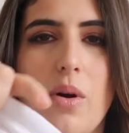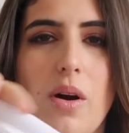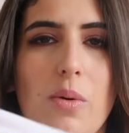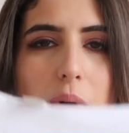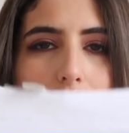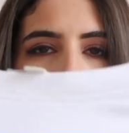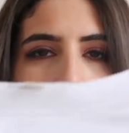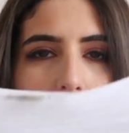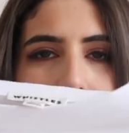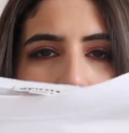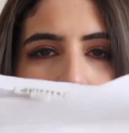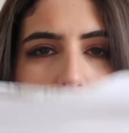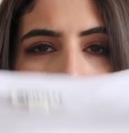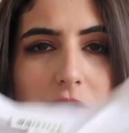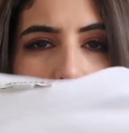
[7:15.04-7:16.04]
quoi one. I had
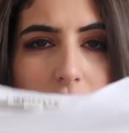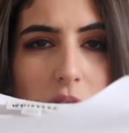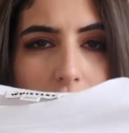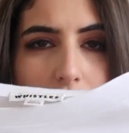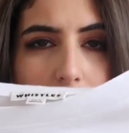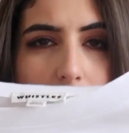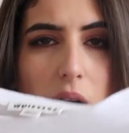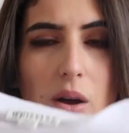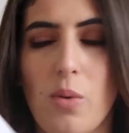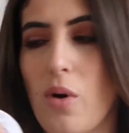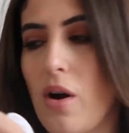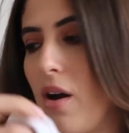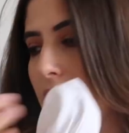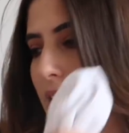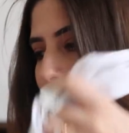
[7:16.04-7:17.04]
this for quite a
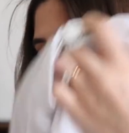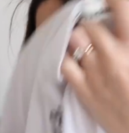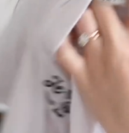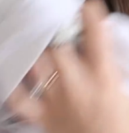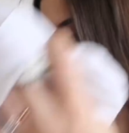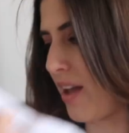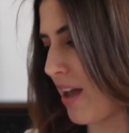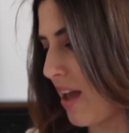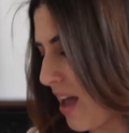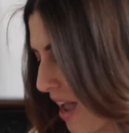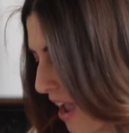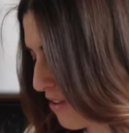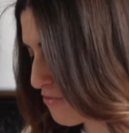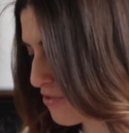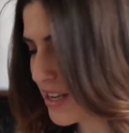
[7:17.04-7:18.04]
while and I love it.
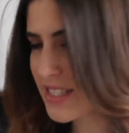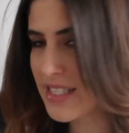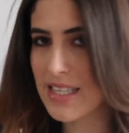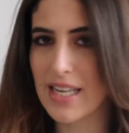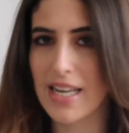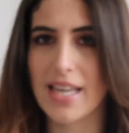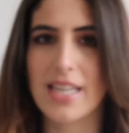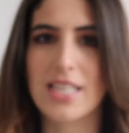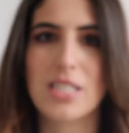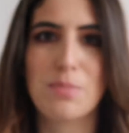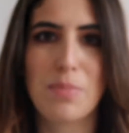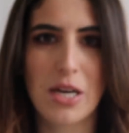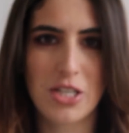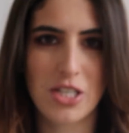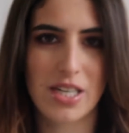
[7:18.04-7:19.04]
And recently,
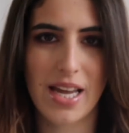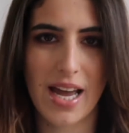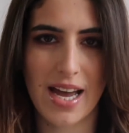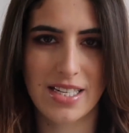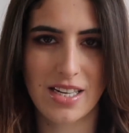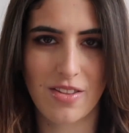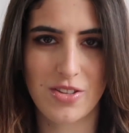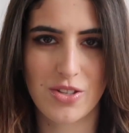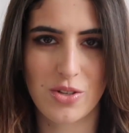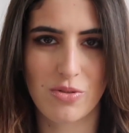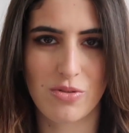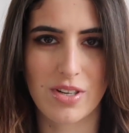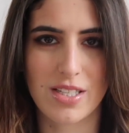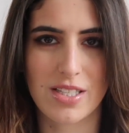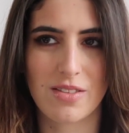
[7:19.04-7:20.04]
especially And Other
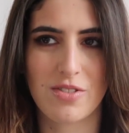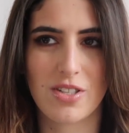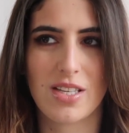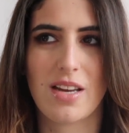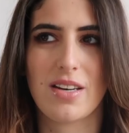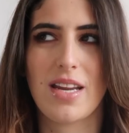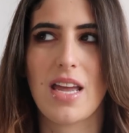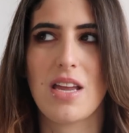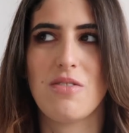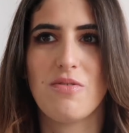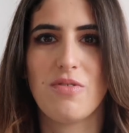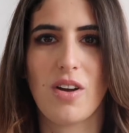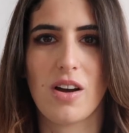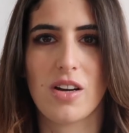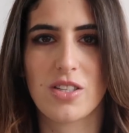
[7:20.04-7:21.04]
Stories, have just had an
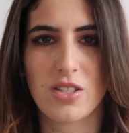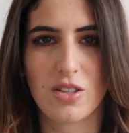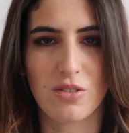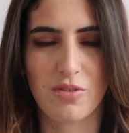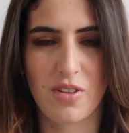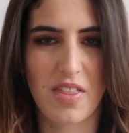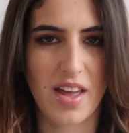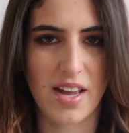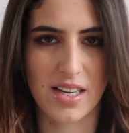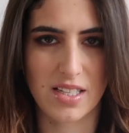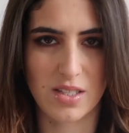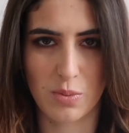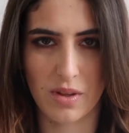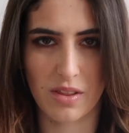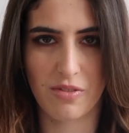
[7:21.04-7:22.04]
influx of
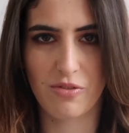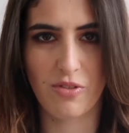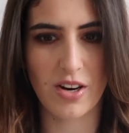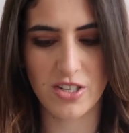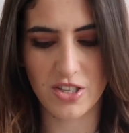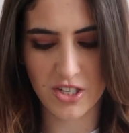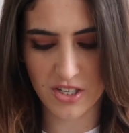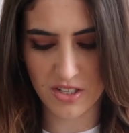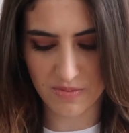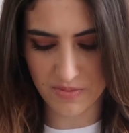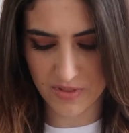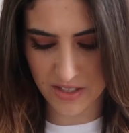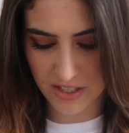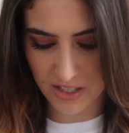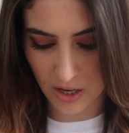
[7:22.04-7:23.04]
things with French
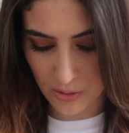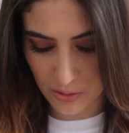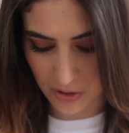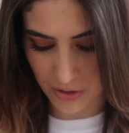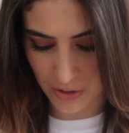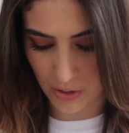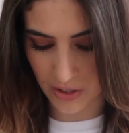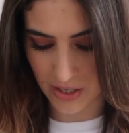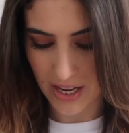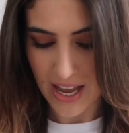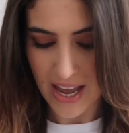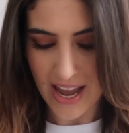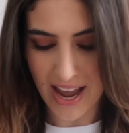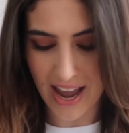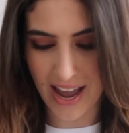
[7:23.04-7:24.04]
slogans on.
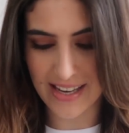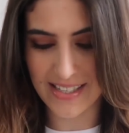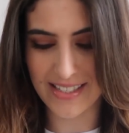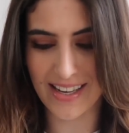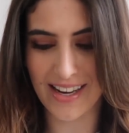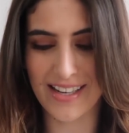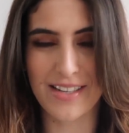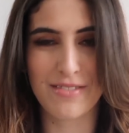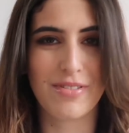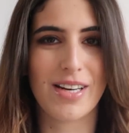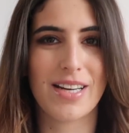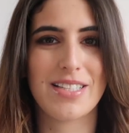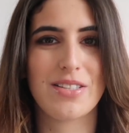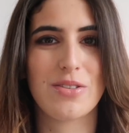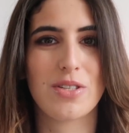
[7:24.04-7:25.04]
And I didn't
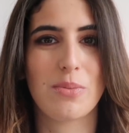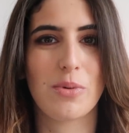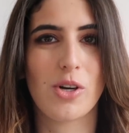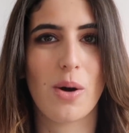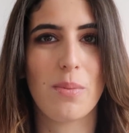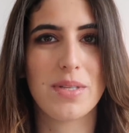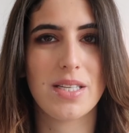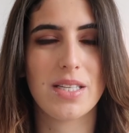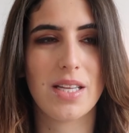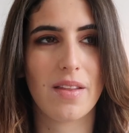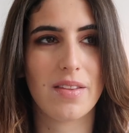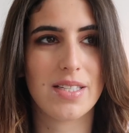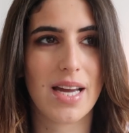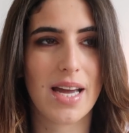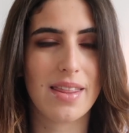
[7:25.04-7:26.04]
realize until someone commented the
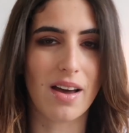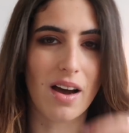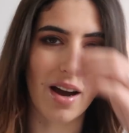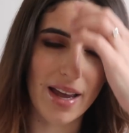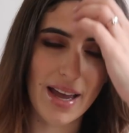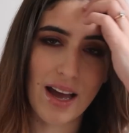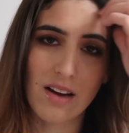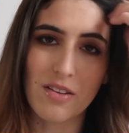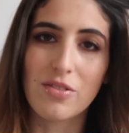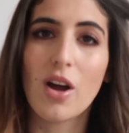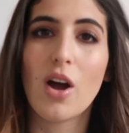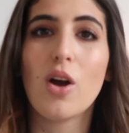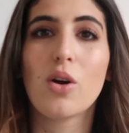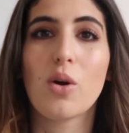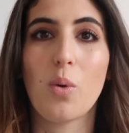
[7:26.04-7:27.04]
other day that I
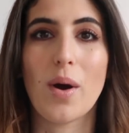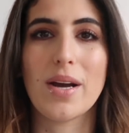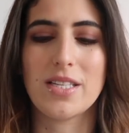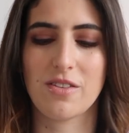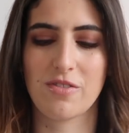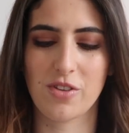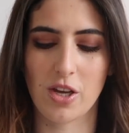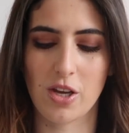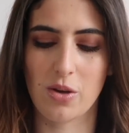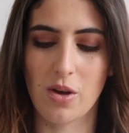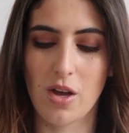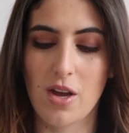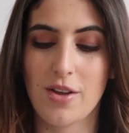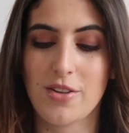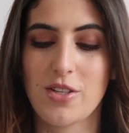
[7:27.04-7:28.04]
have quite a
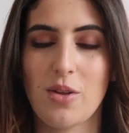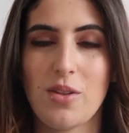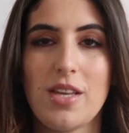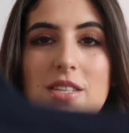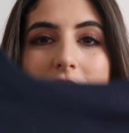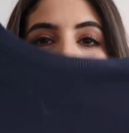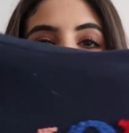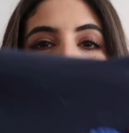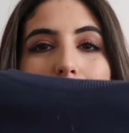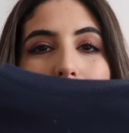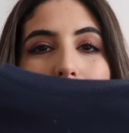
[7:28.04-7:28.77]
few. So this